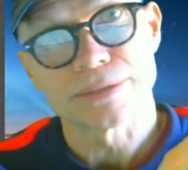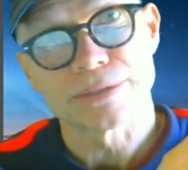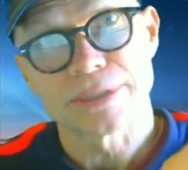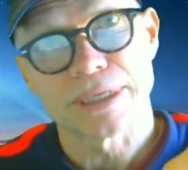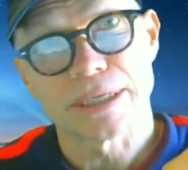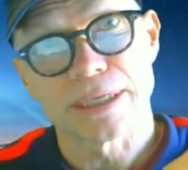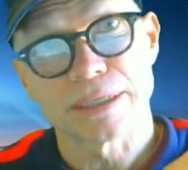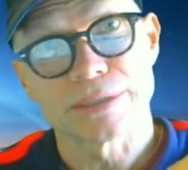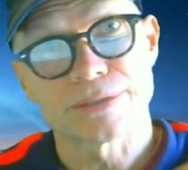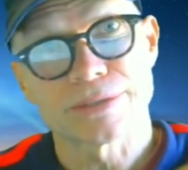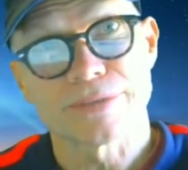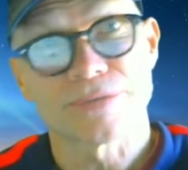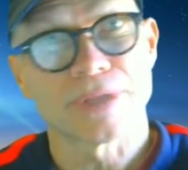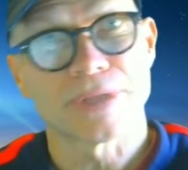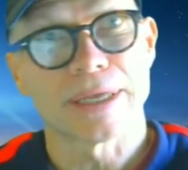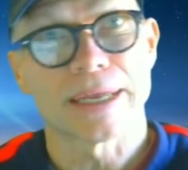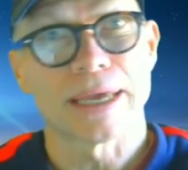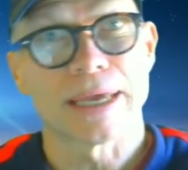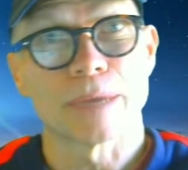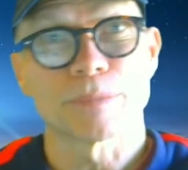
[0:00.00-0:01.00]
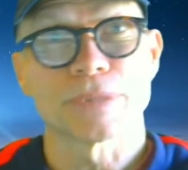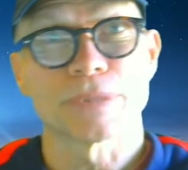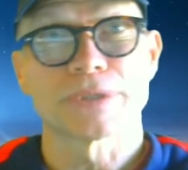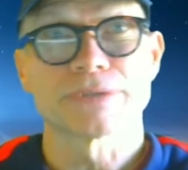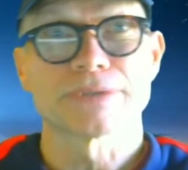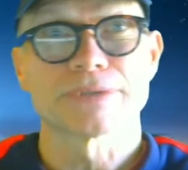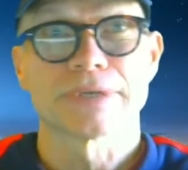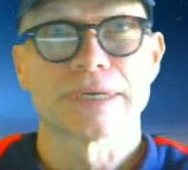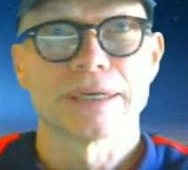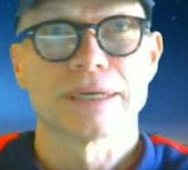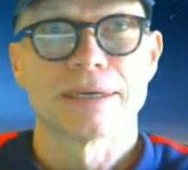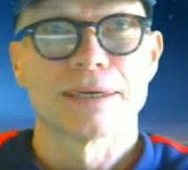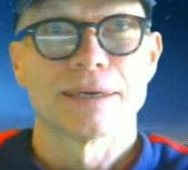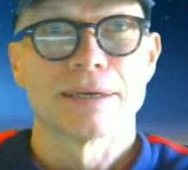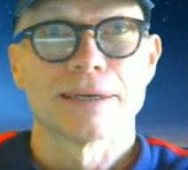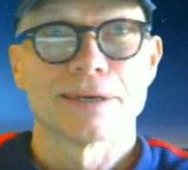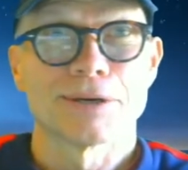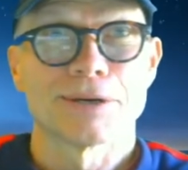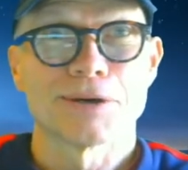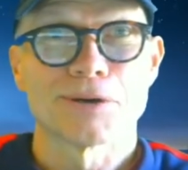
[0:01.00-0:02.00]
days. If that happens,
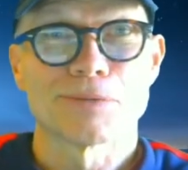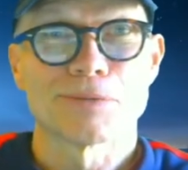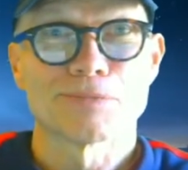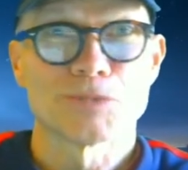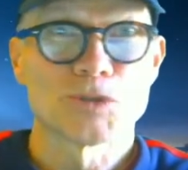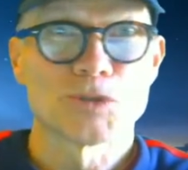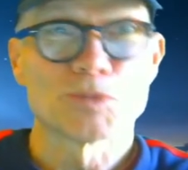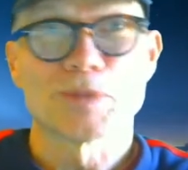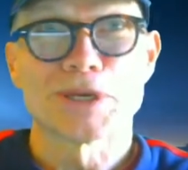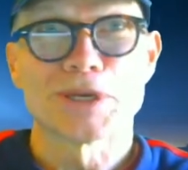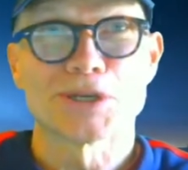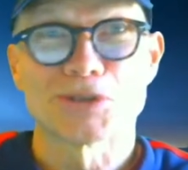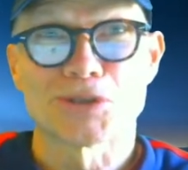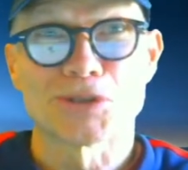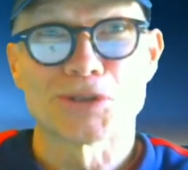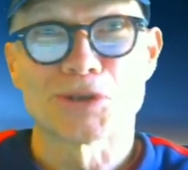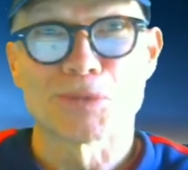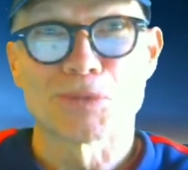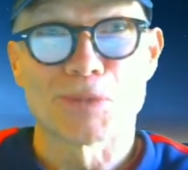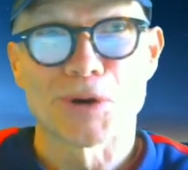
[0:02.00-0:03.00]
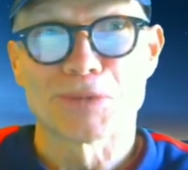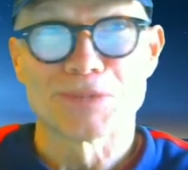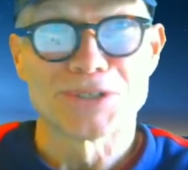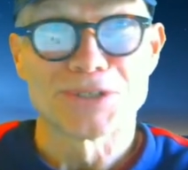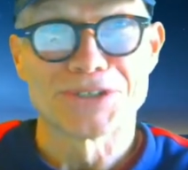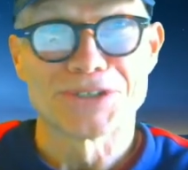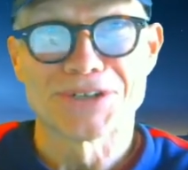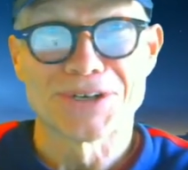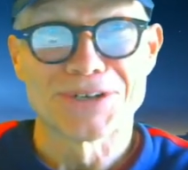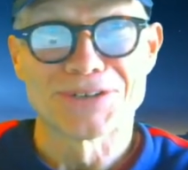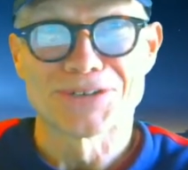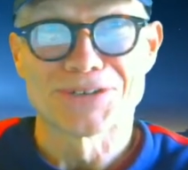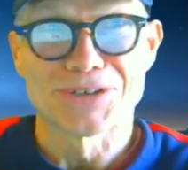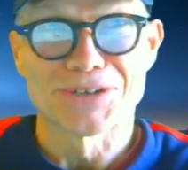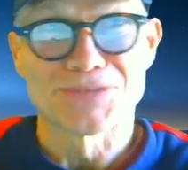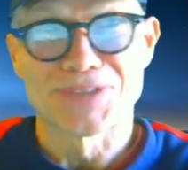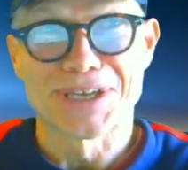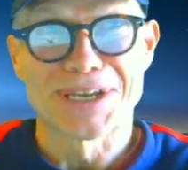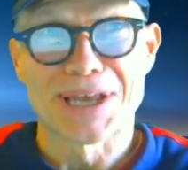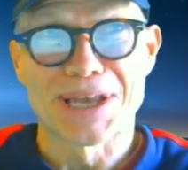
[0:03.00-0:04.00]
you're speaking to the department chair. So if
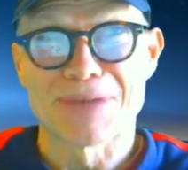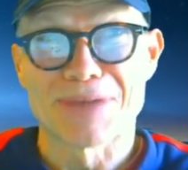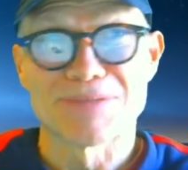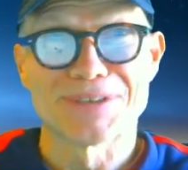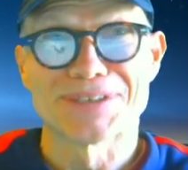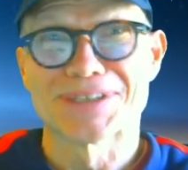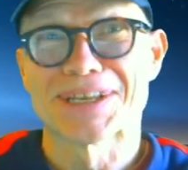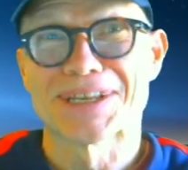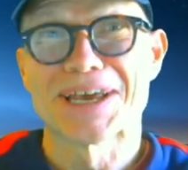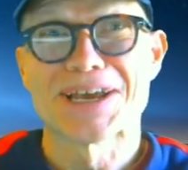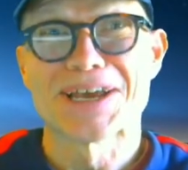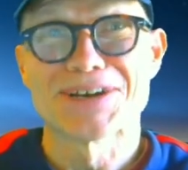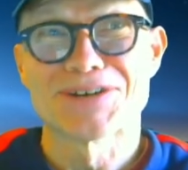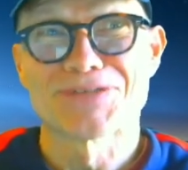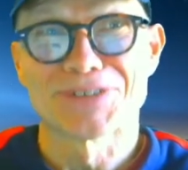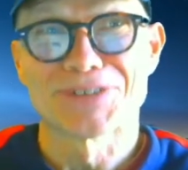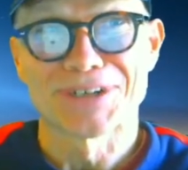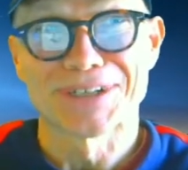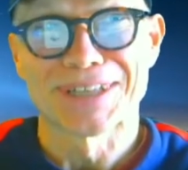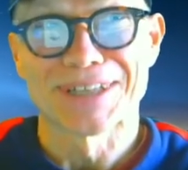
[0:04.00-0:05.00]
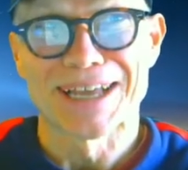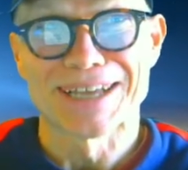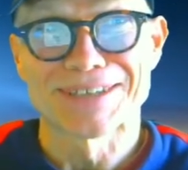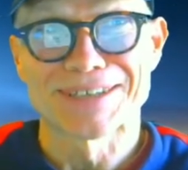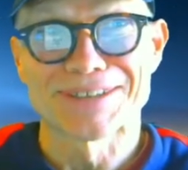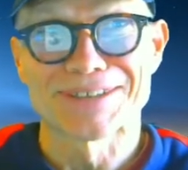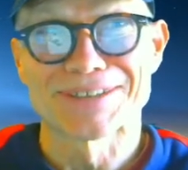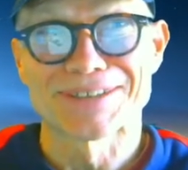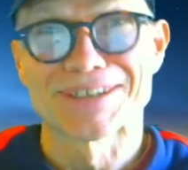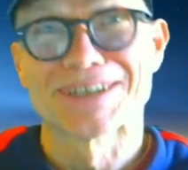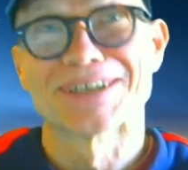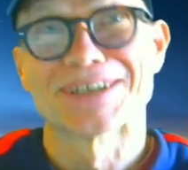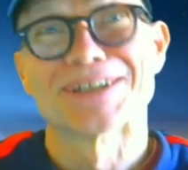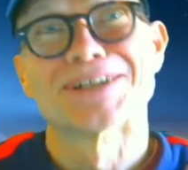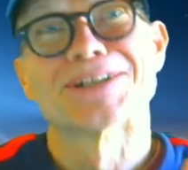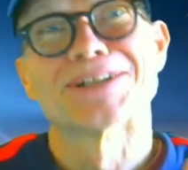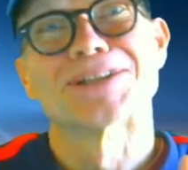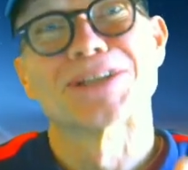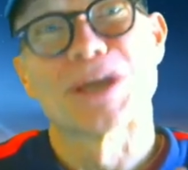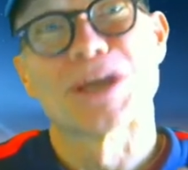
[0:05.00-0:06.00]
that happens in any of your classes,
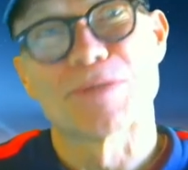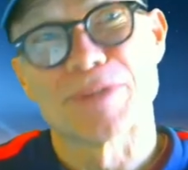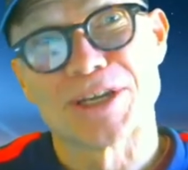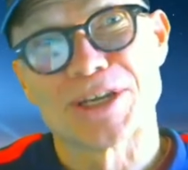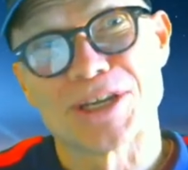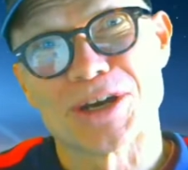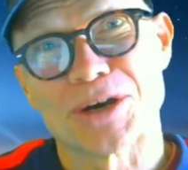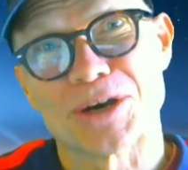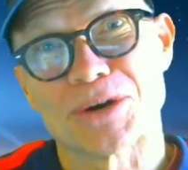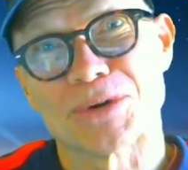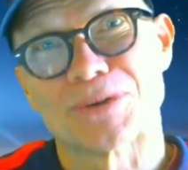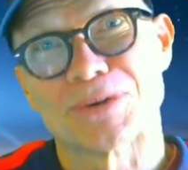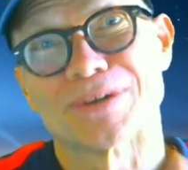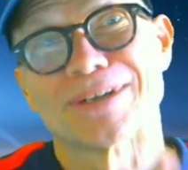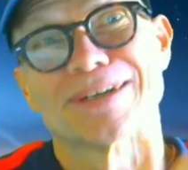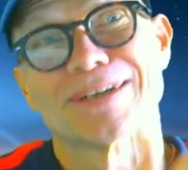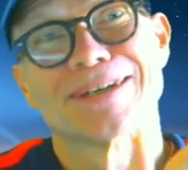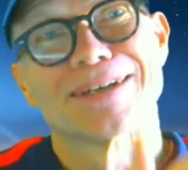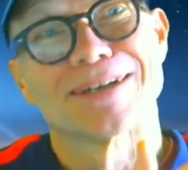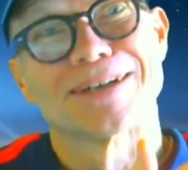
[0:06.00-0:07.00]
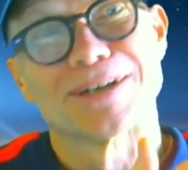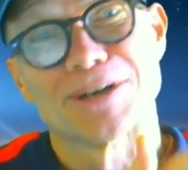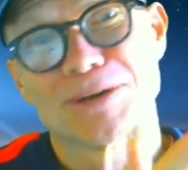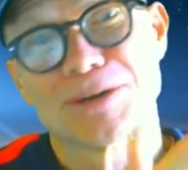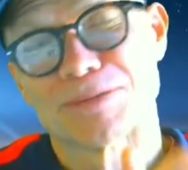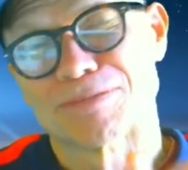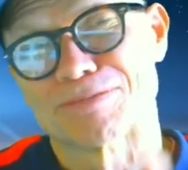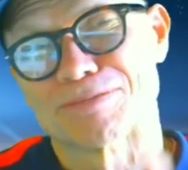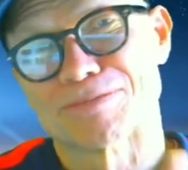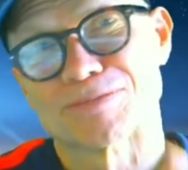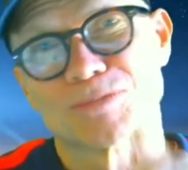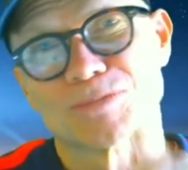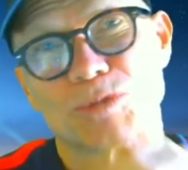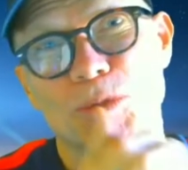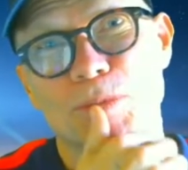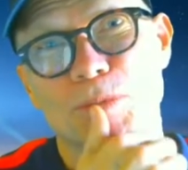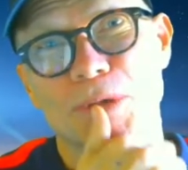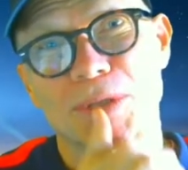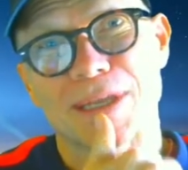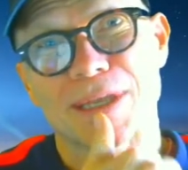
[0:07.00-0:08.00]
let me know. We'll
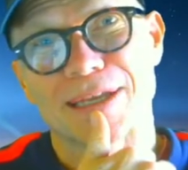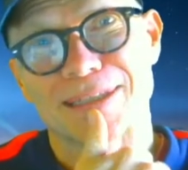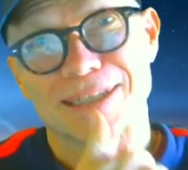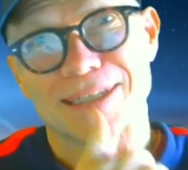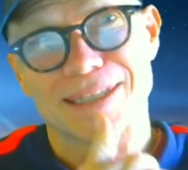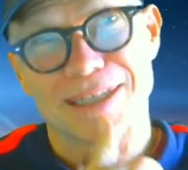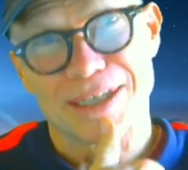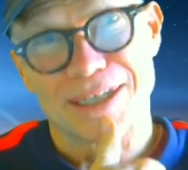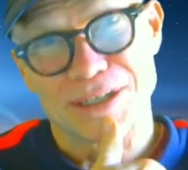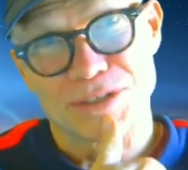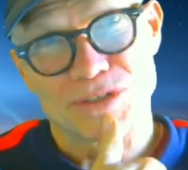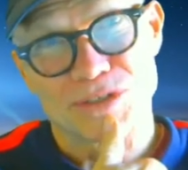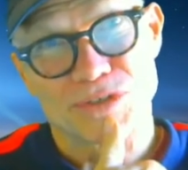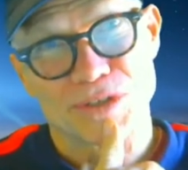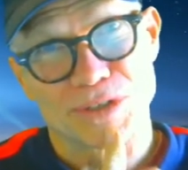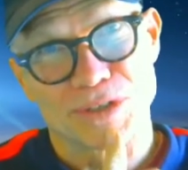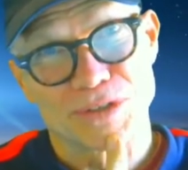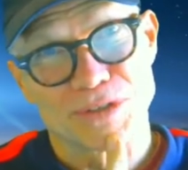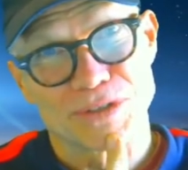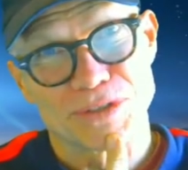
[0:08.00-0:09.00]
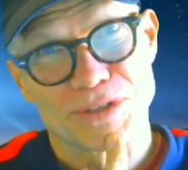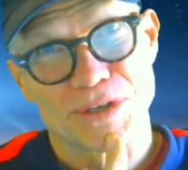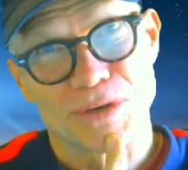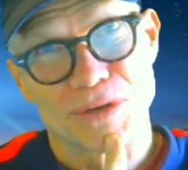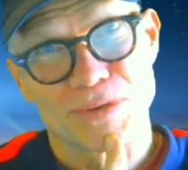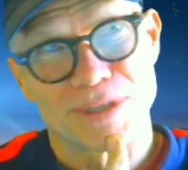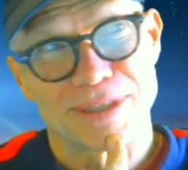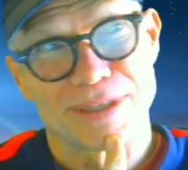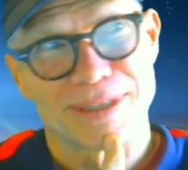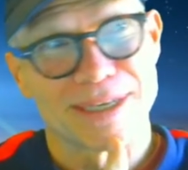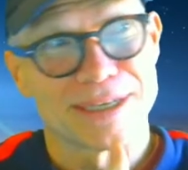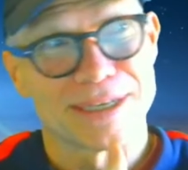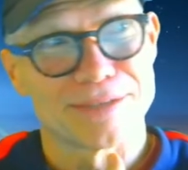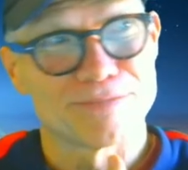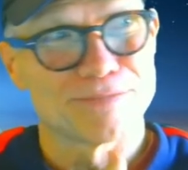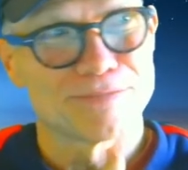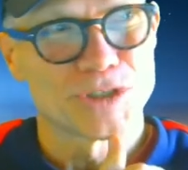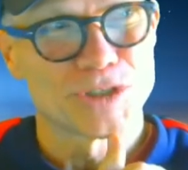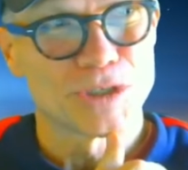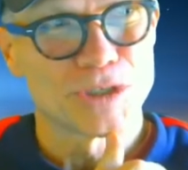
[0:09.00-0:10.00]
politely let instructors know that they
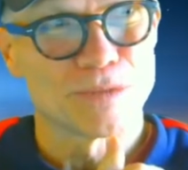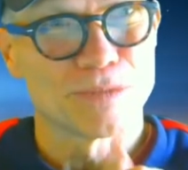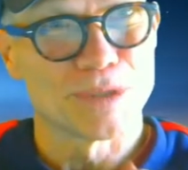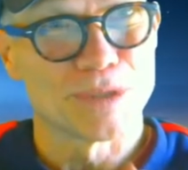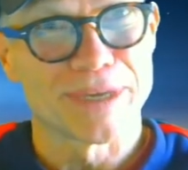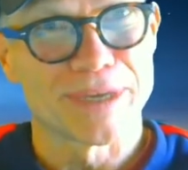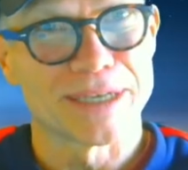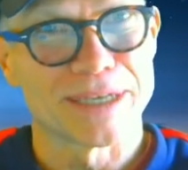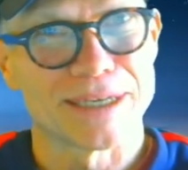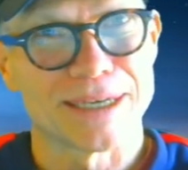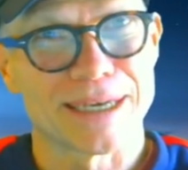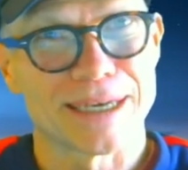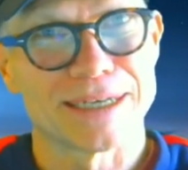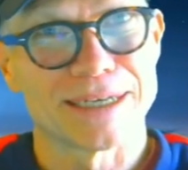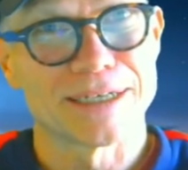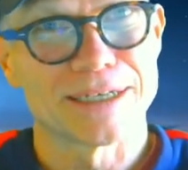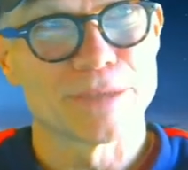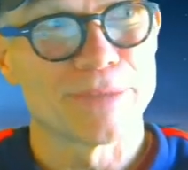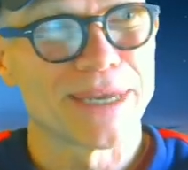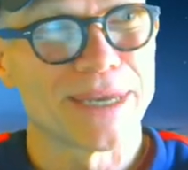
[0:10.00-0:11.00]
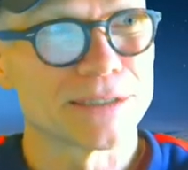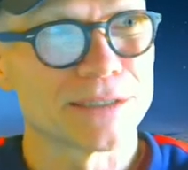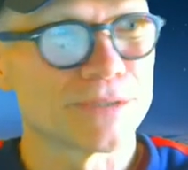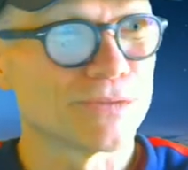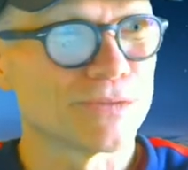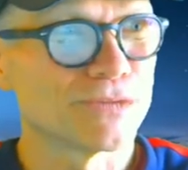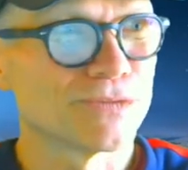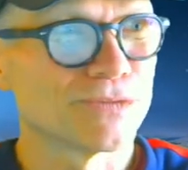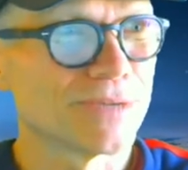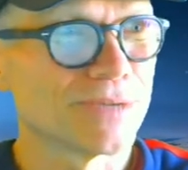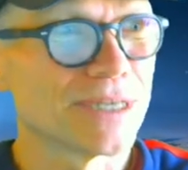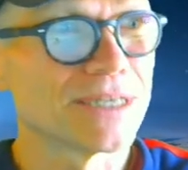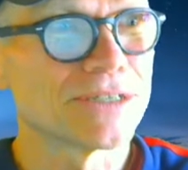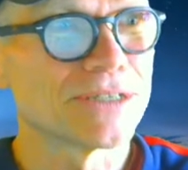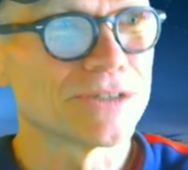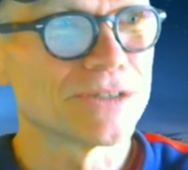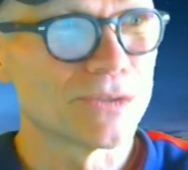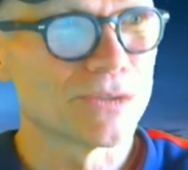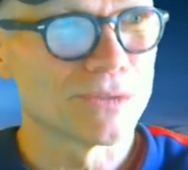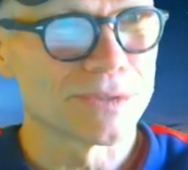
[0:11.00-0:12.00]
shouldn't be making any demands of any
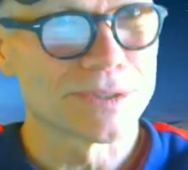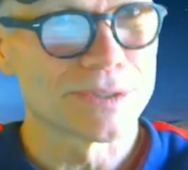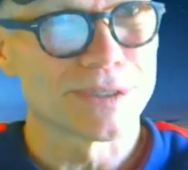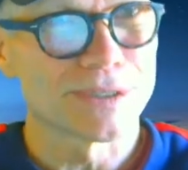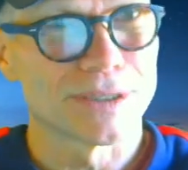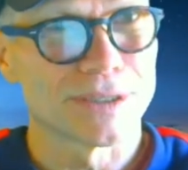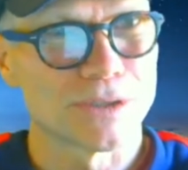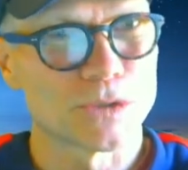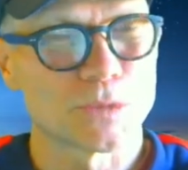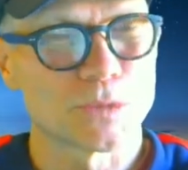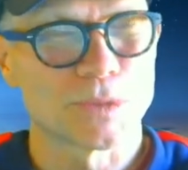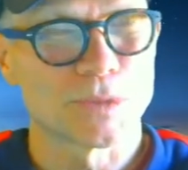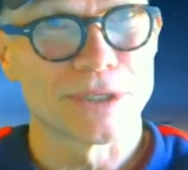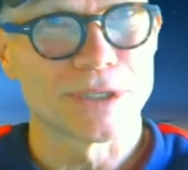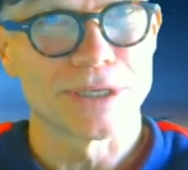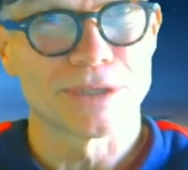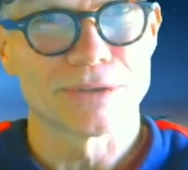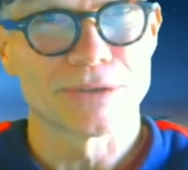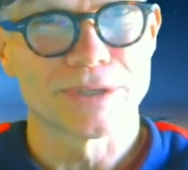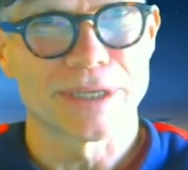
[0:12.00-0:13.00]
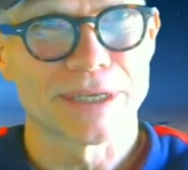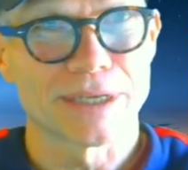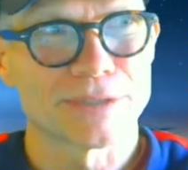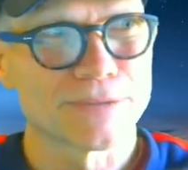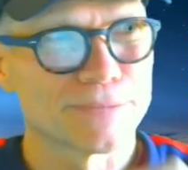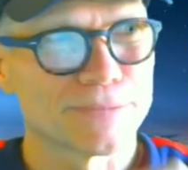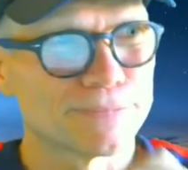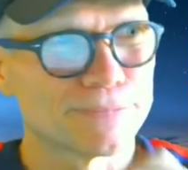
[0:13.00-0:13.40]
students on those particular days.